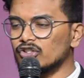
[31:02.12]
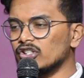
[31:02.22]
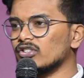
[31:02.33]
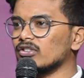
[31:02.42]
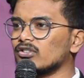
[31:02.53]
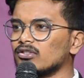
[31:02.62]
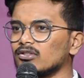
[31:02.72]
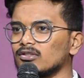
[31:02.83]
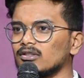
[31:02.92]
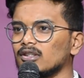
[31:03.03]

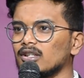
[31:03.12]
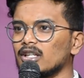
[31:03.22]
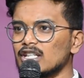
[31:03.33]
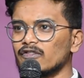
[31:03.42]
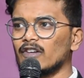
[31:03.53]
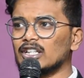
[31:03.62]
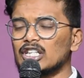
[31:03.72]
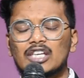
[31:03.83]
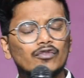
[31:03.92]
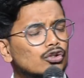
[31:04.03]
Jesus his faith.
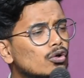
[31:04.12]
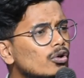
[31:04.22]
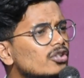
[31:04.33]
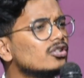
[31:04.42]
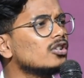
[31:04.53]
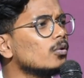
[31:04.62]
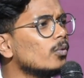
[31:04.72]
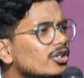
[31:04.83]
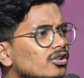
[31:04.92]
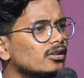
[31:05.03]
Even though his
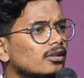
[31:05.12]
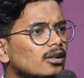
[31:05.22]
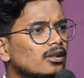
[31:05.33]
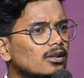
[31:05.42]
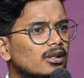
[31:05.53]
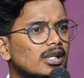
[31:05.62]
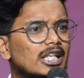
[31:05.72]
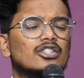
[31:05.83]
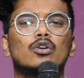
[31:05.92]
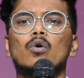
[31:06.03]
situation
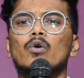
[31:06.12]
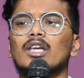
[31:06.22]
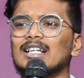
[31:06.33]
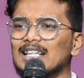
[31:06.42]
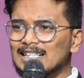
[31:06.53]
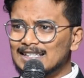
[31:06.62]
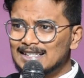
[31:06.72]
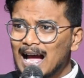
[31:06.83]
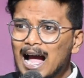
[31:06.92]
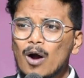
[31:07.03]
is going
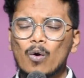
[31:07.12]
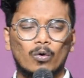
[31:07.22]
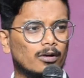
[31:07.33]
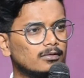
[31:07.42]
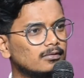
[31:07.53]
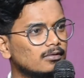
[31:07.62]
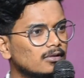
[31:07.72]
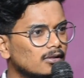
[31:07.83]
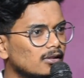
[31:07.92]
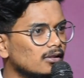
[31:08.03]

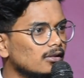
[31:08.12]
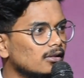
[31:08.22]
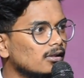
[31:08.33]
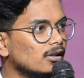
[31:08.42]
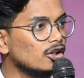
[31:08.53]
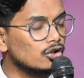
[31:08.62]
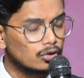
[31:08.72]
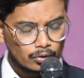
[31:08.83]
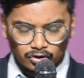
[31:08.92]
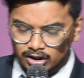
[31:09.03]
down, he
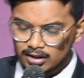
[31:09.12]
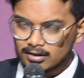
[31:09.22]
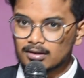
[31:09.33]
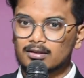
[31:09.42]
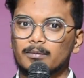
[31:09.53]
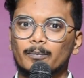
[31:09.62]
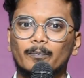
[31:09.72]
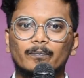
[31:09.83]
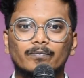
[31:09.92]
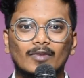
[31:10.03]
shows Jesus
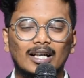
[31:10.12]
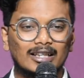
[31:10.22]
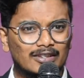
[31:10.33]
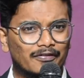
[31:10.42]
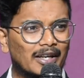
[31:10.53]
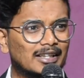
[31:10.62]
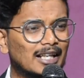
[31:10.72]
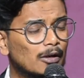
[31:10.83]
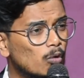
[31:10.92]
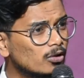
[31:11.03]
his faith.
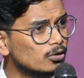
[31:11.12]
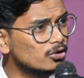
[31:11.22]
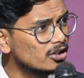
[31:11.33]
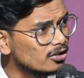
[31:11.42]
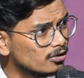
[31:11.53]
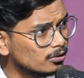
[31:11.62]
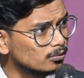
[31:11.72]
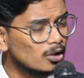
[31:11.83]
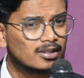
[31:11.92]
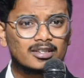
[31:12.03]
And what do Jesus do?
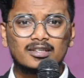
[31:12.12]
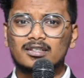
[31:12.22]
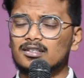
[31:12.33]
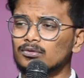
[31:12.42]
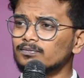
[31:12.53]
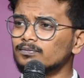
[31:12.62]
What does Jesus do?